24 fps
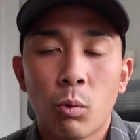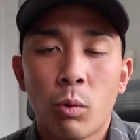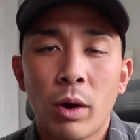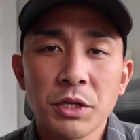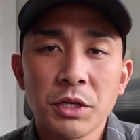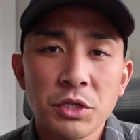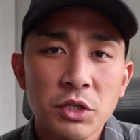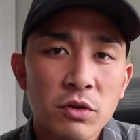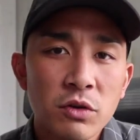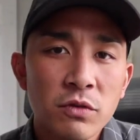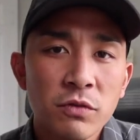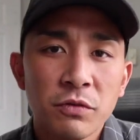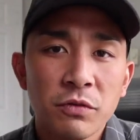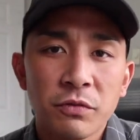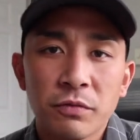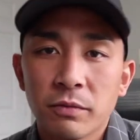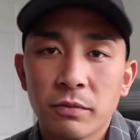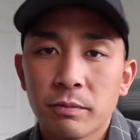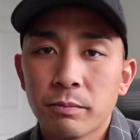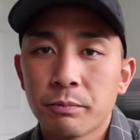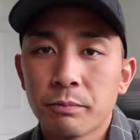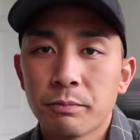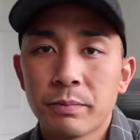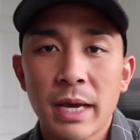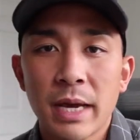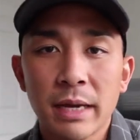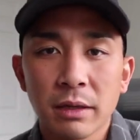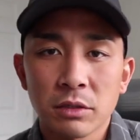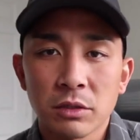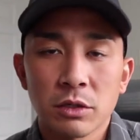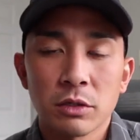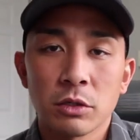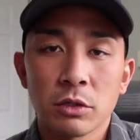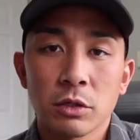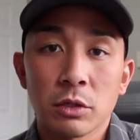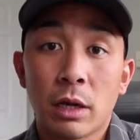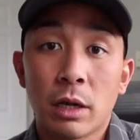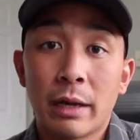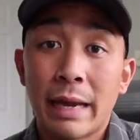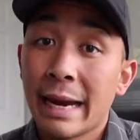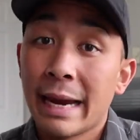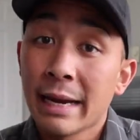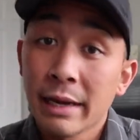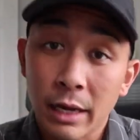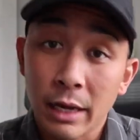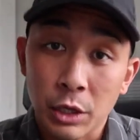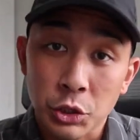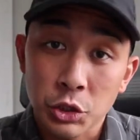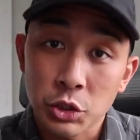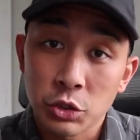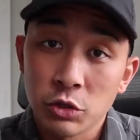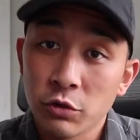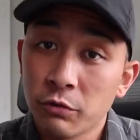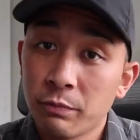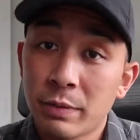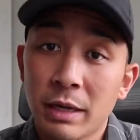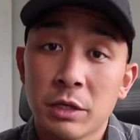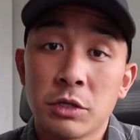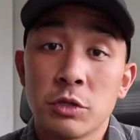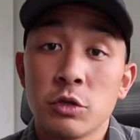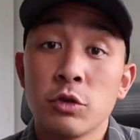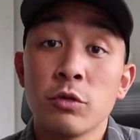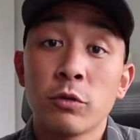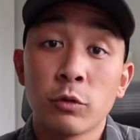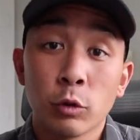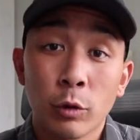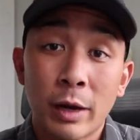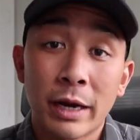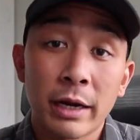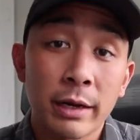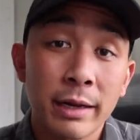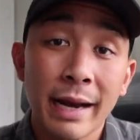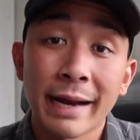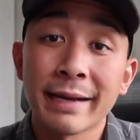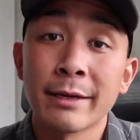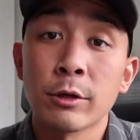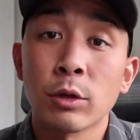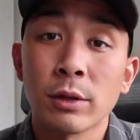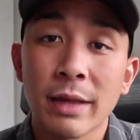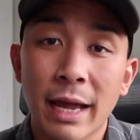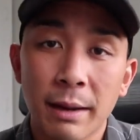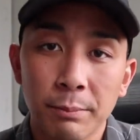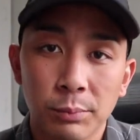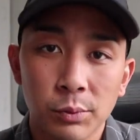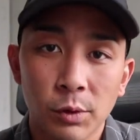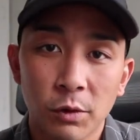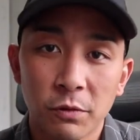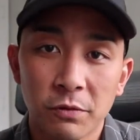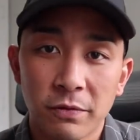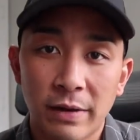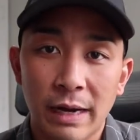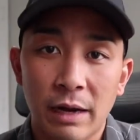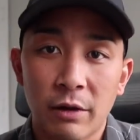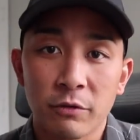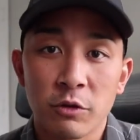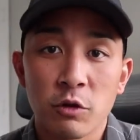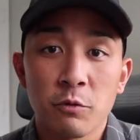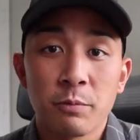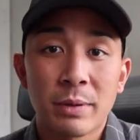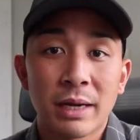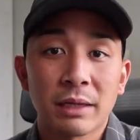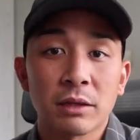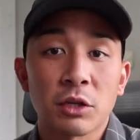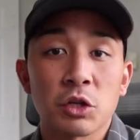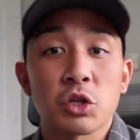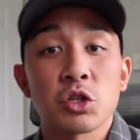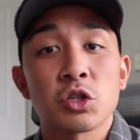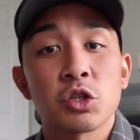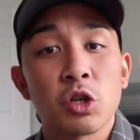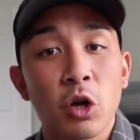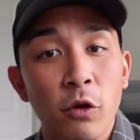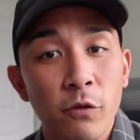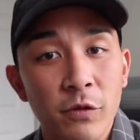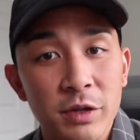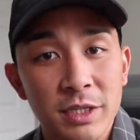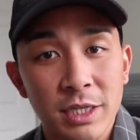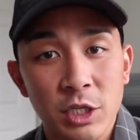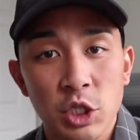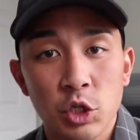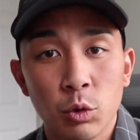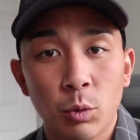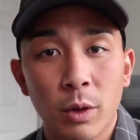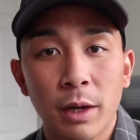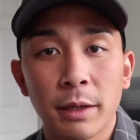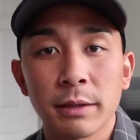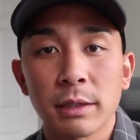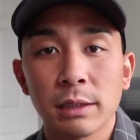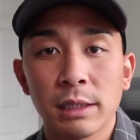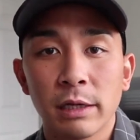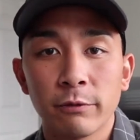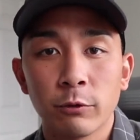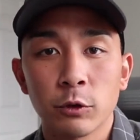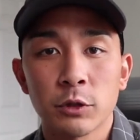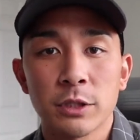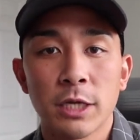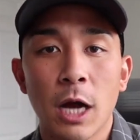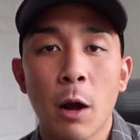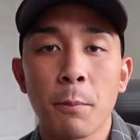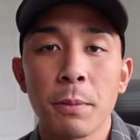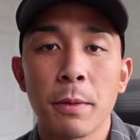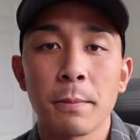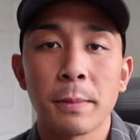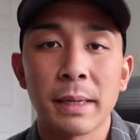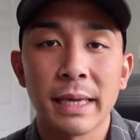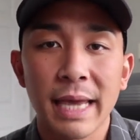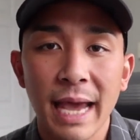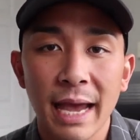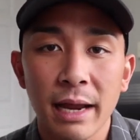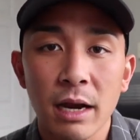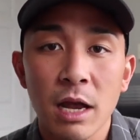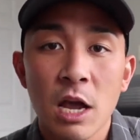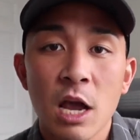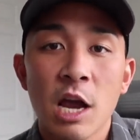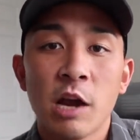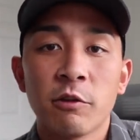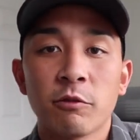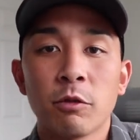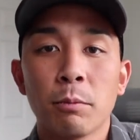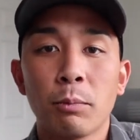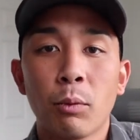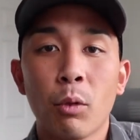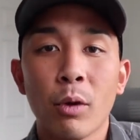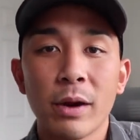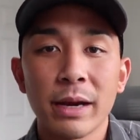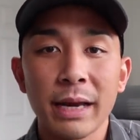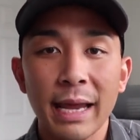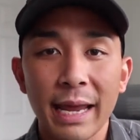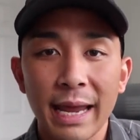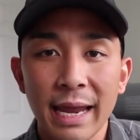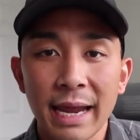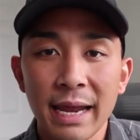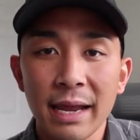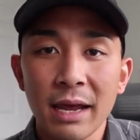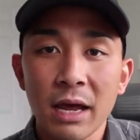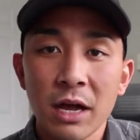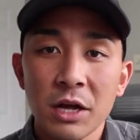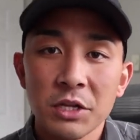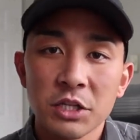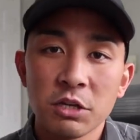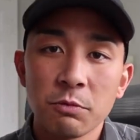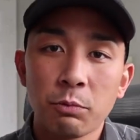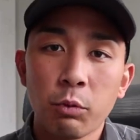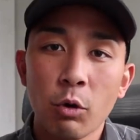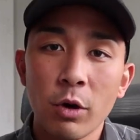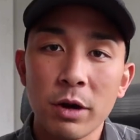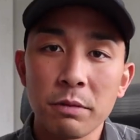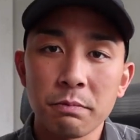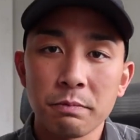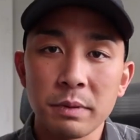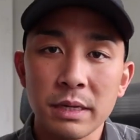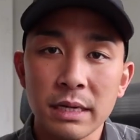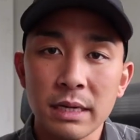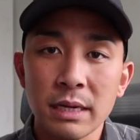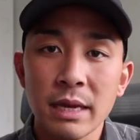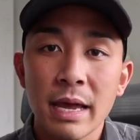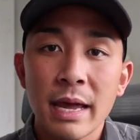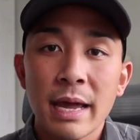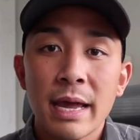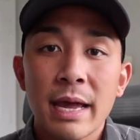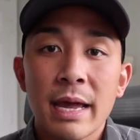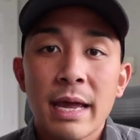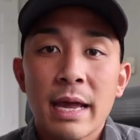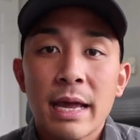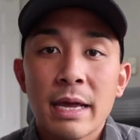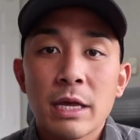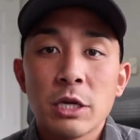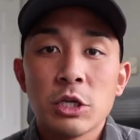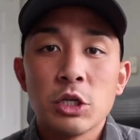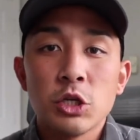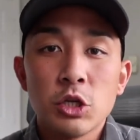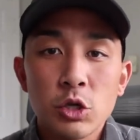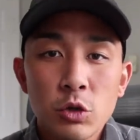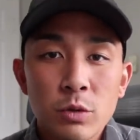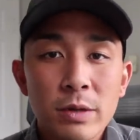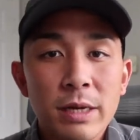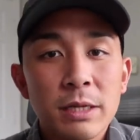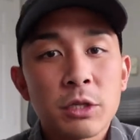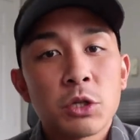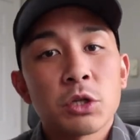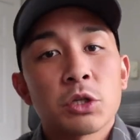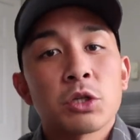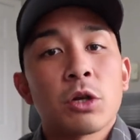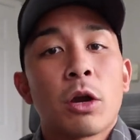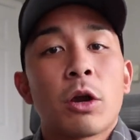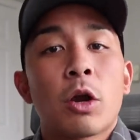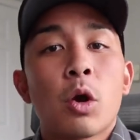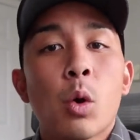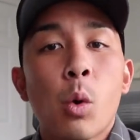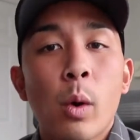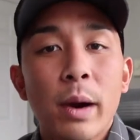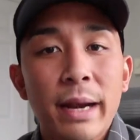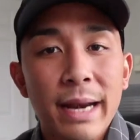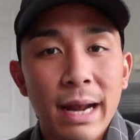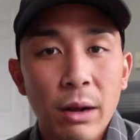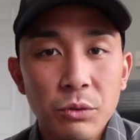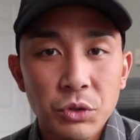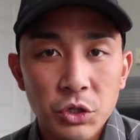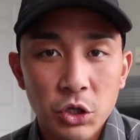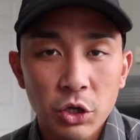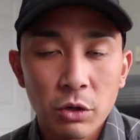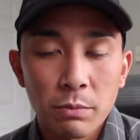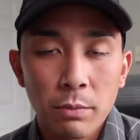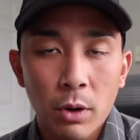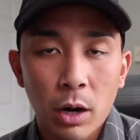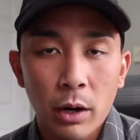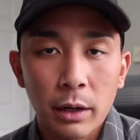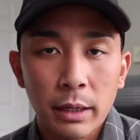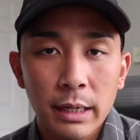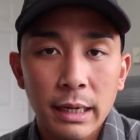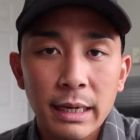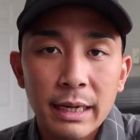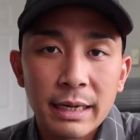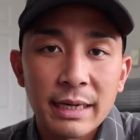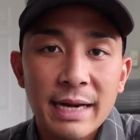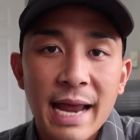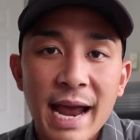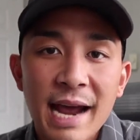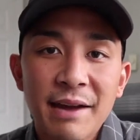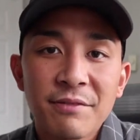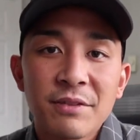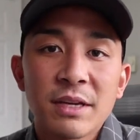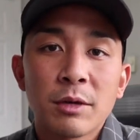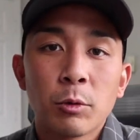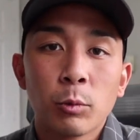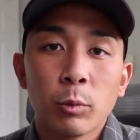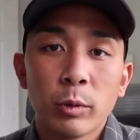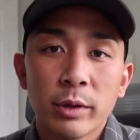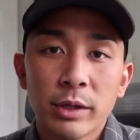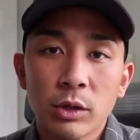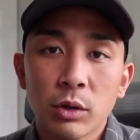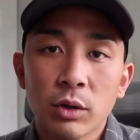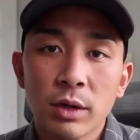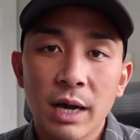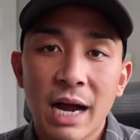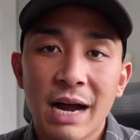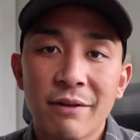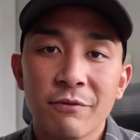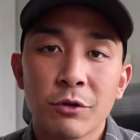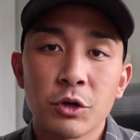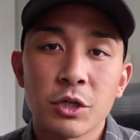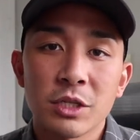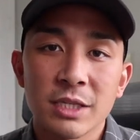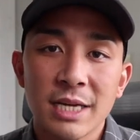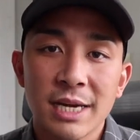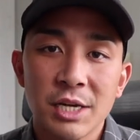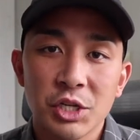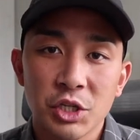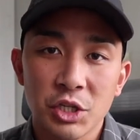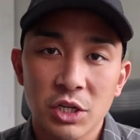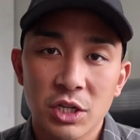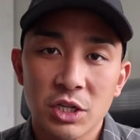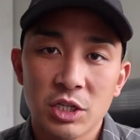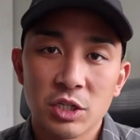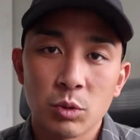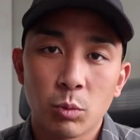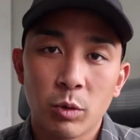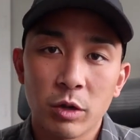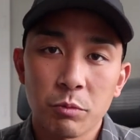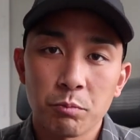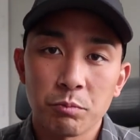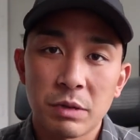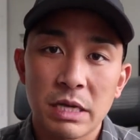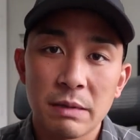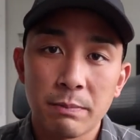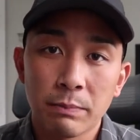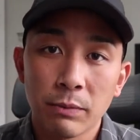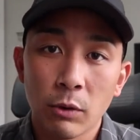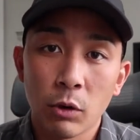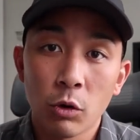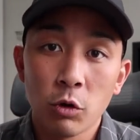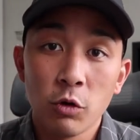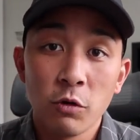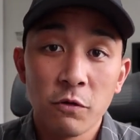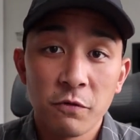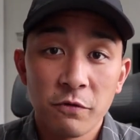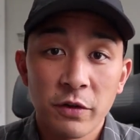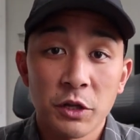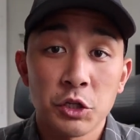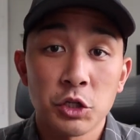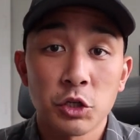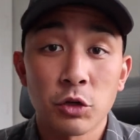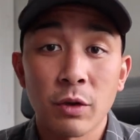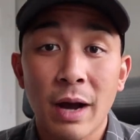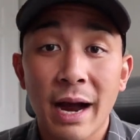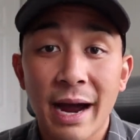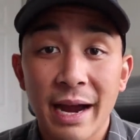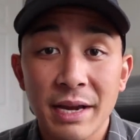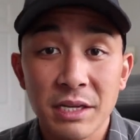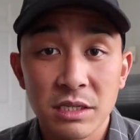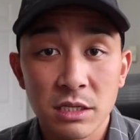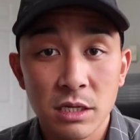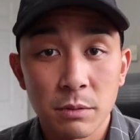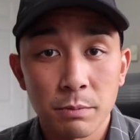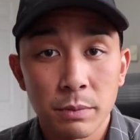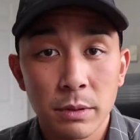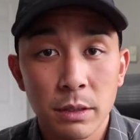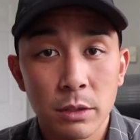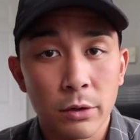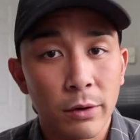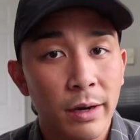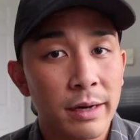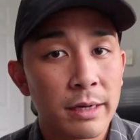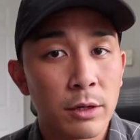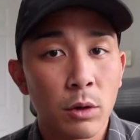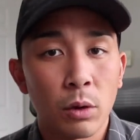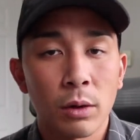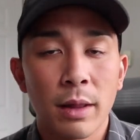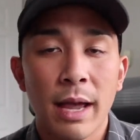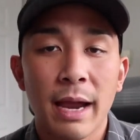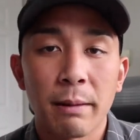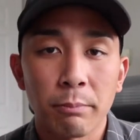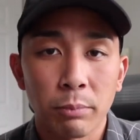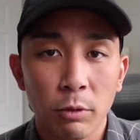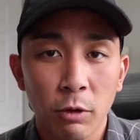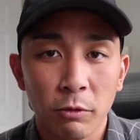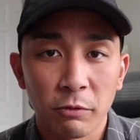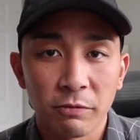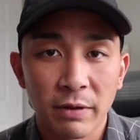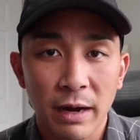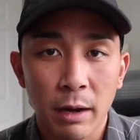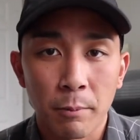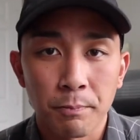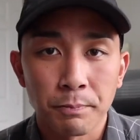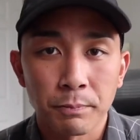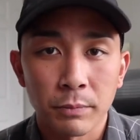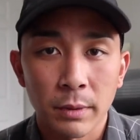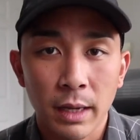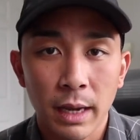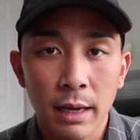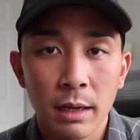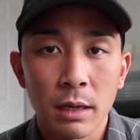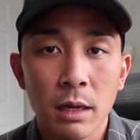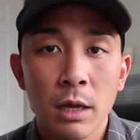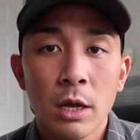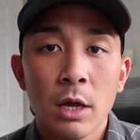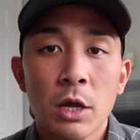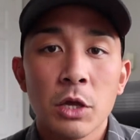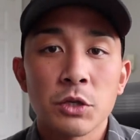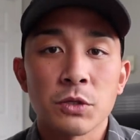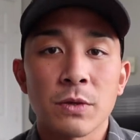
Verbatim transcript: once you've picked a niche, you pick, you create an ideal client profile, you pick the service that you wanna deliver to help them get from point A to point B, you need to start going out to your market and having real conversations with people who fit your ICP, your ideal client profile, okay?